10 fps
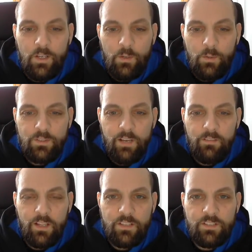We still have a
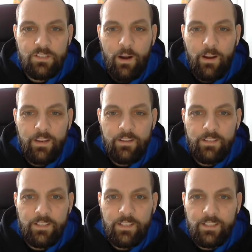lot of snow out here in
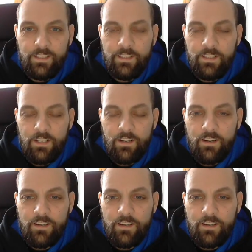the yard